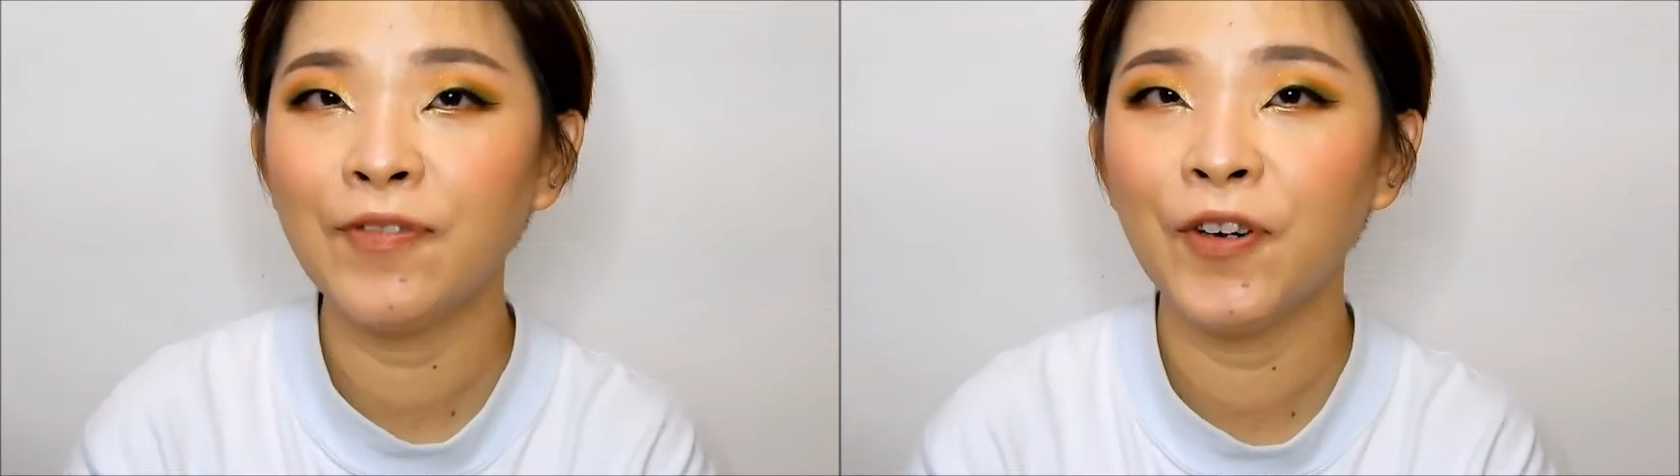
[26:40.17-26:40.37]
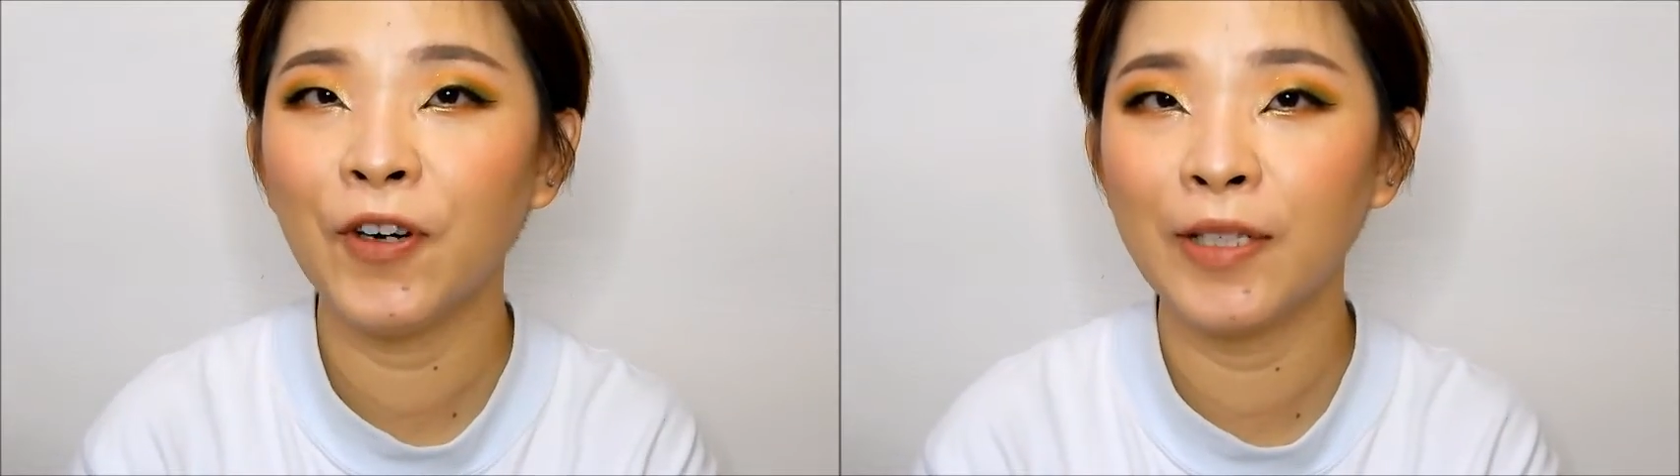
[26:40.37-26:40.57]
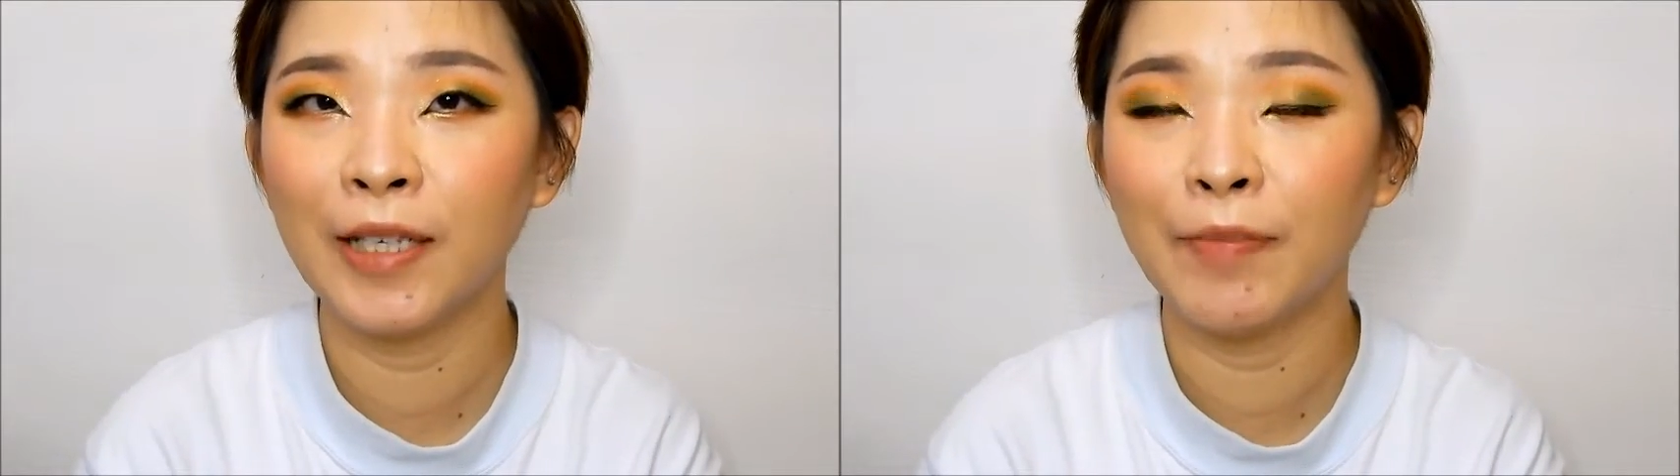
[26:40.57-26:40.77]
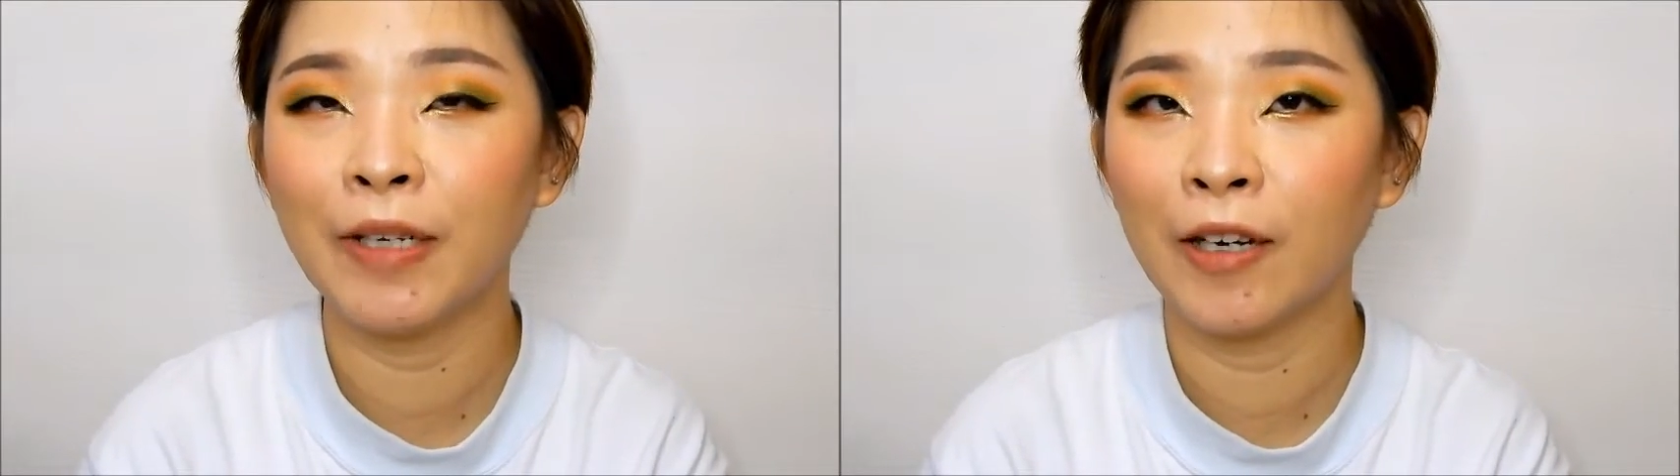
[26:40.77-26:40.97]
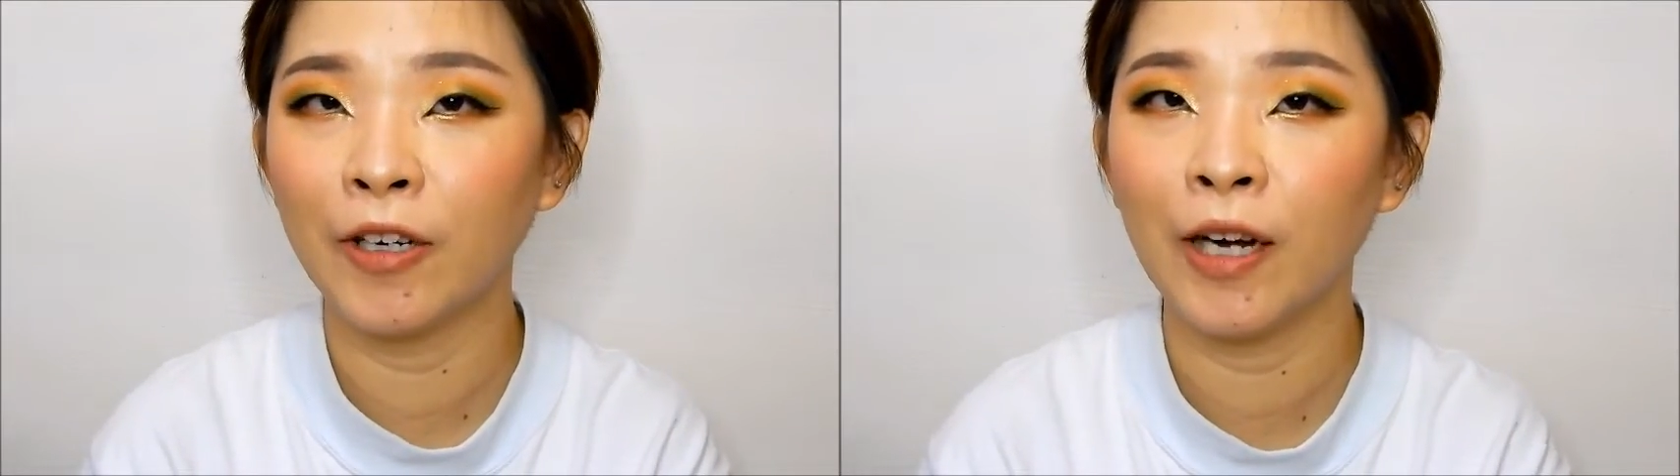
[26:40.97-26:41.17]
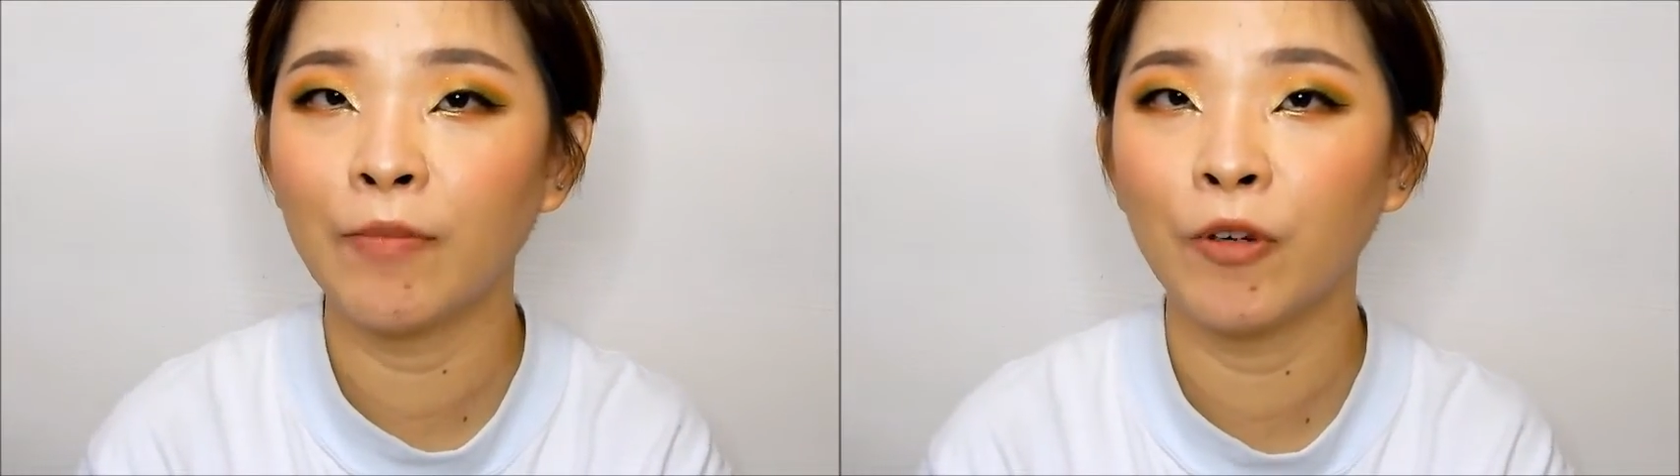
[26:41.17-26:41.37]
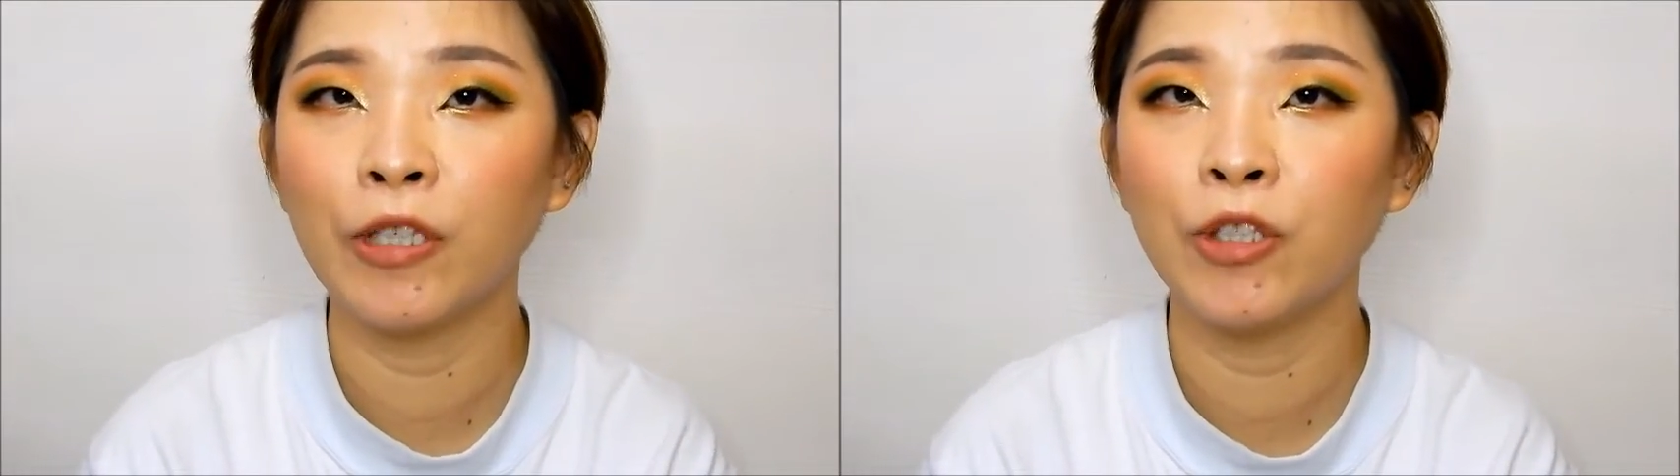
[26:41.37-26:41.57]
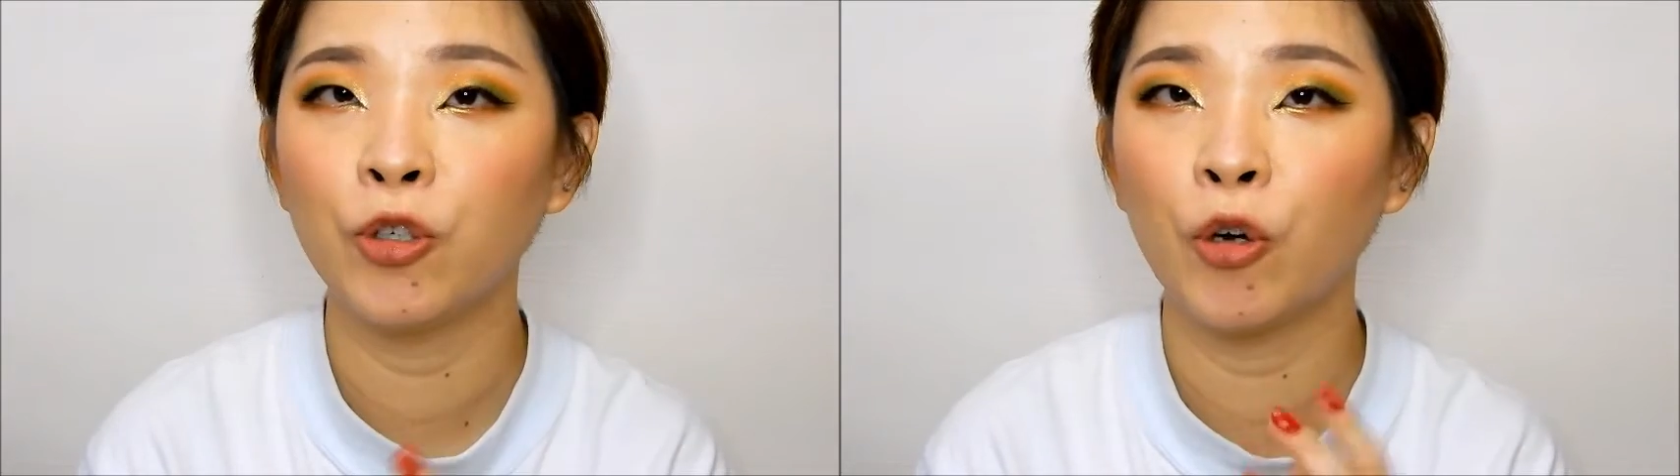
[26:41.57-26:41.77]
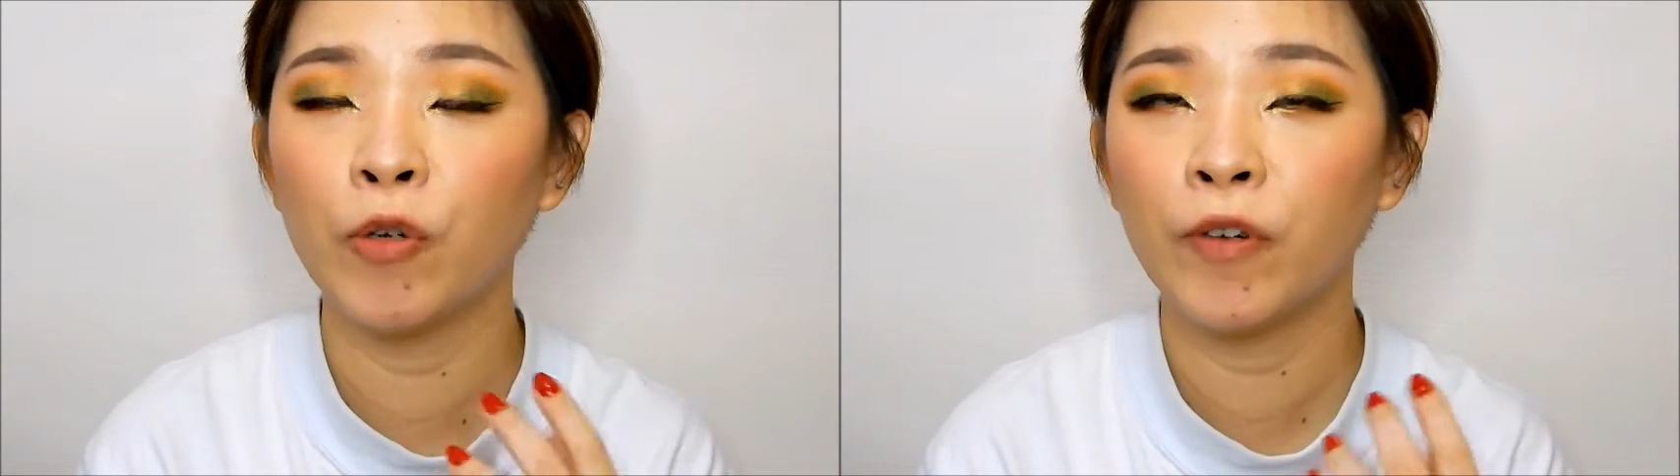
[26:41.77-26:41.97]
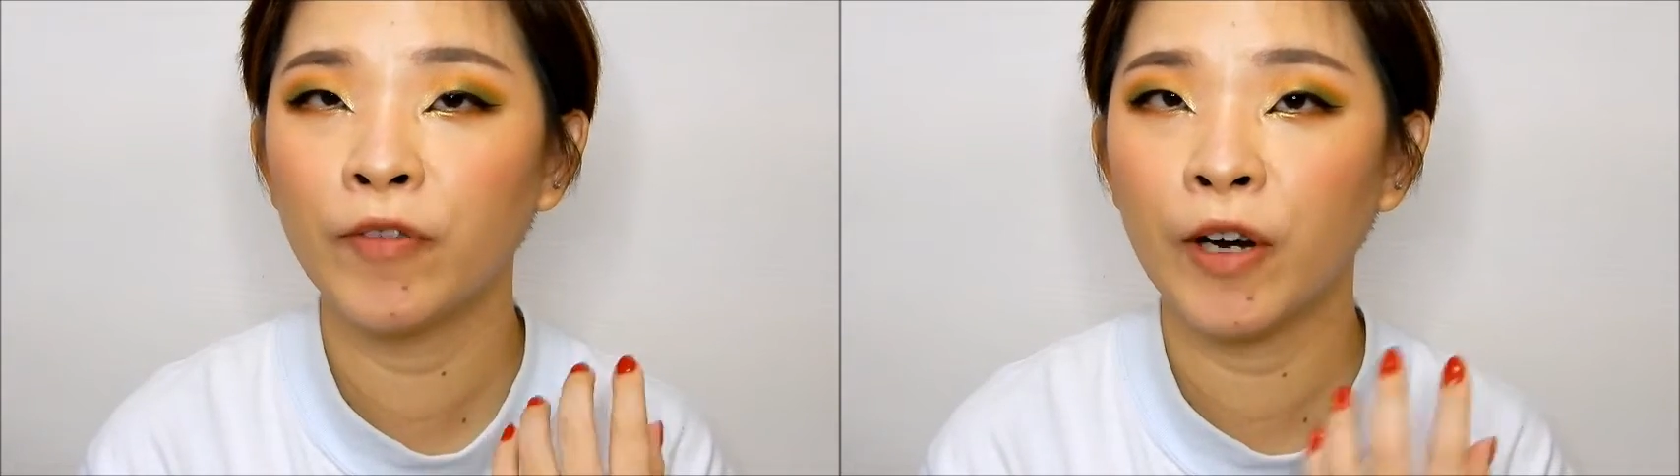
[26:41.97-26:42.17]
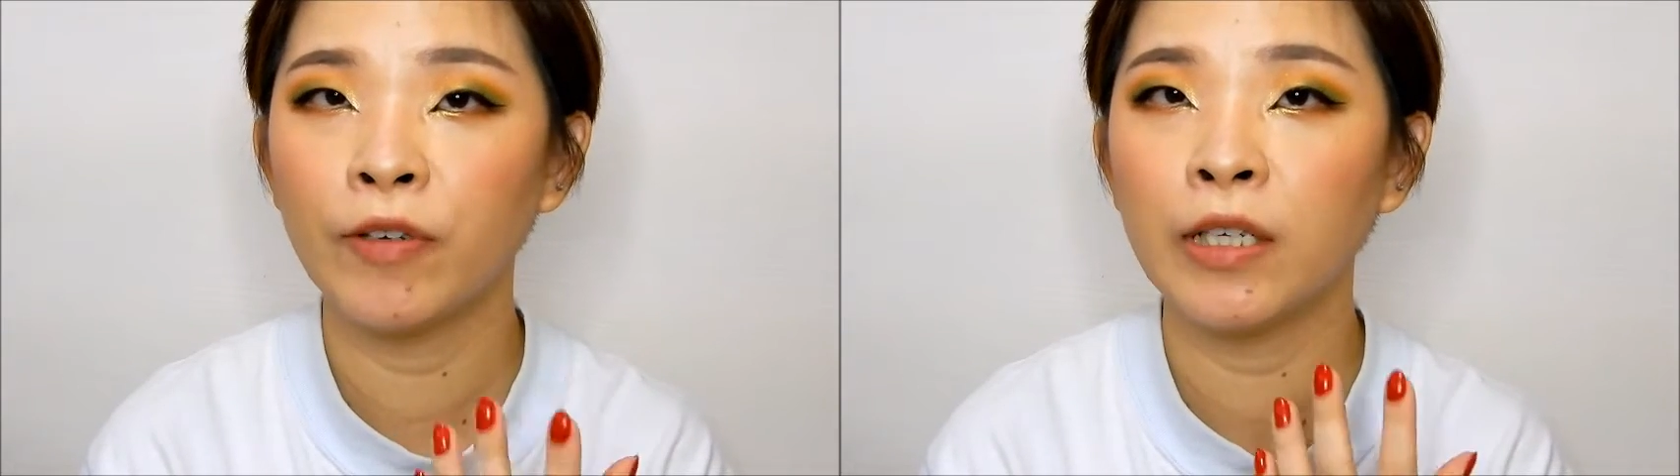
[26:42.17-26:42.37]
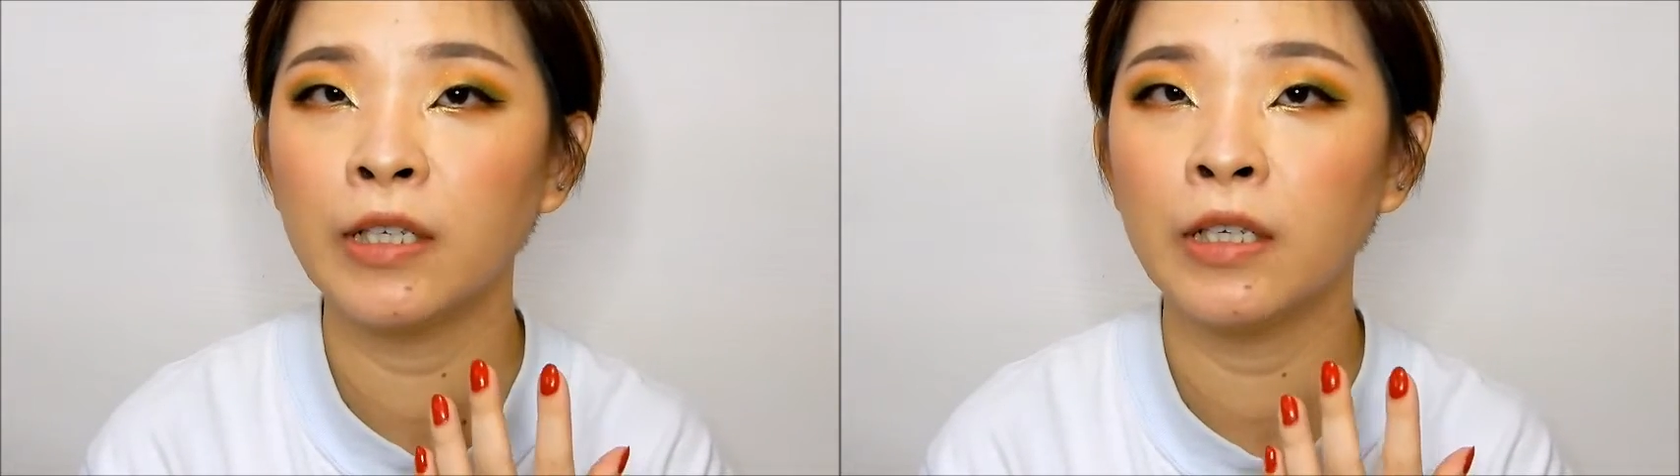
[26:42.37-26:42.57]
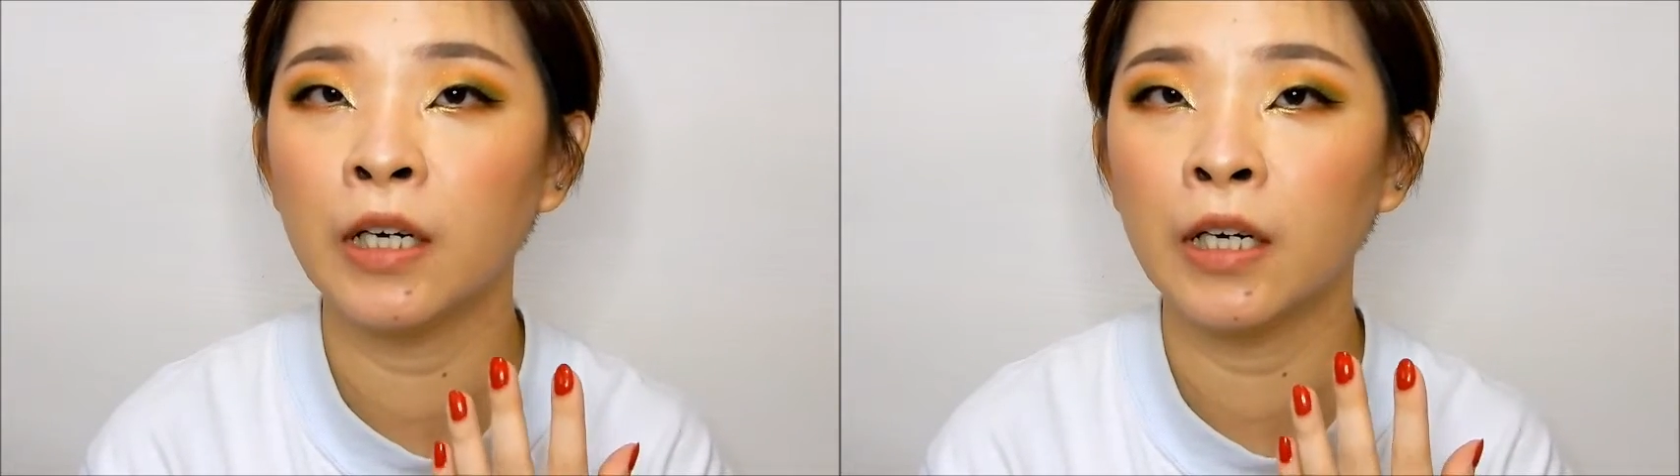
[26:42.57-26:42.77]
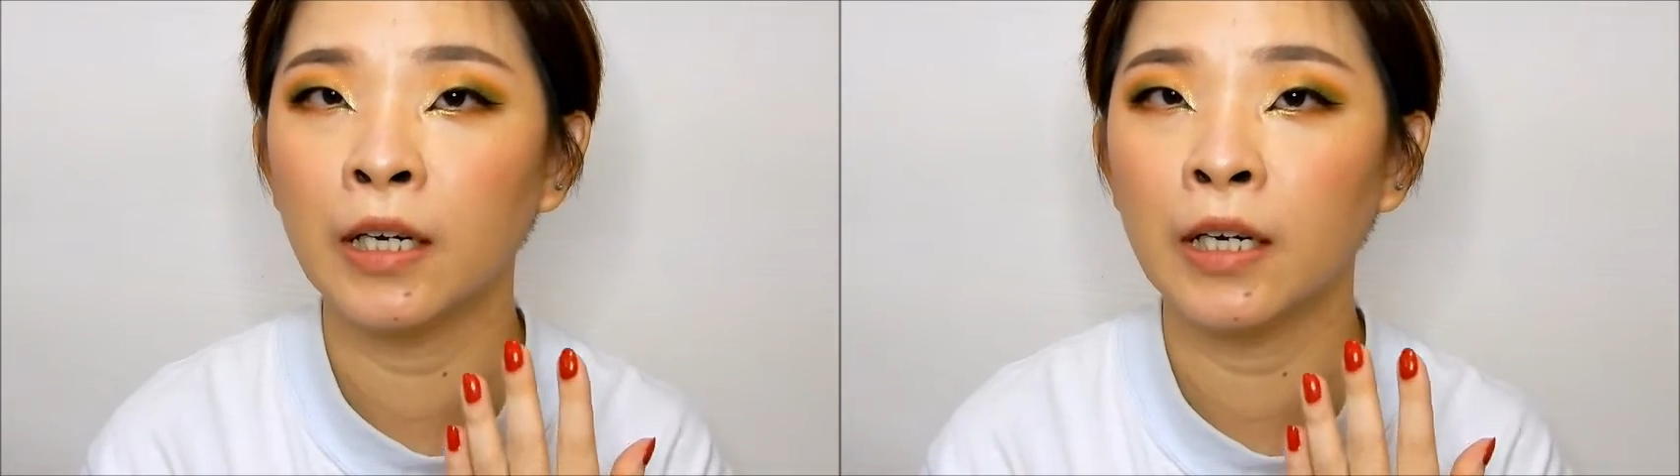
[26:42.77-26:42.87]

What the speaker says: For the lip color, I'm going to go in with a very